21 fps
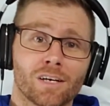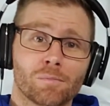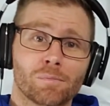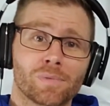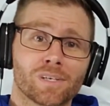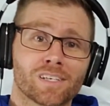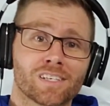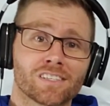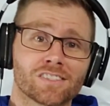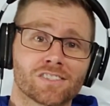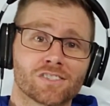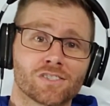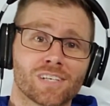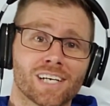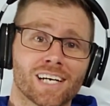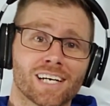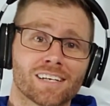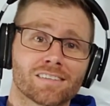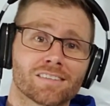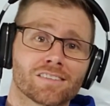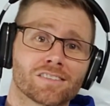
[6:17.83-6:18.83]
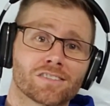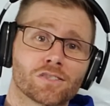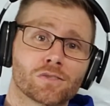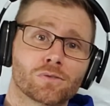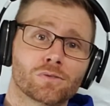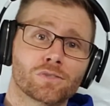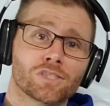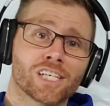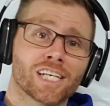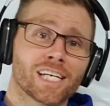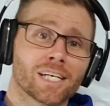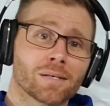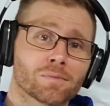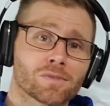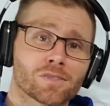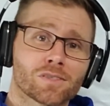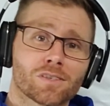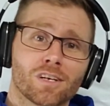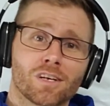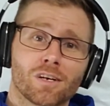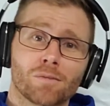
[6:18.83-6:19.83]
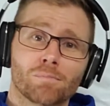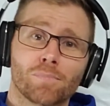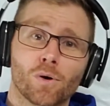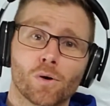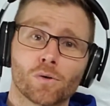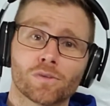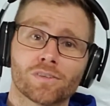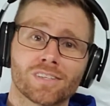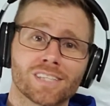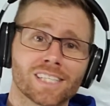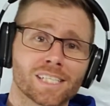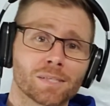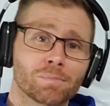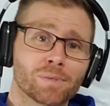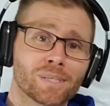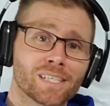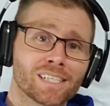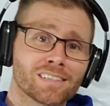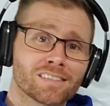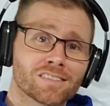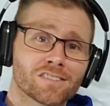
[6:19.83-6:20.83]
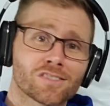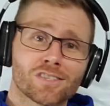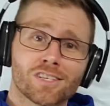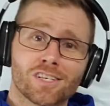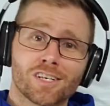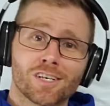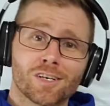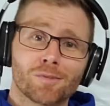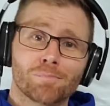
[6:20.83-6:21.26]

because you got the 2 champs, both Olympians,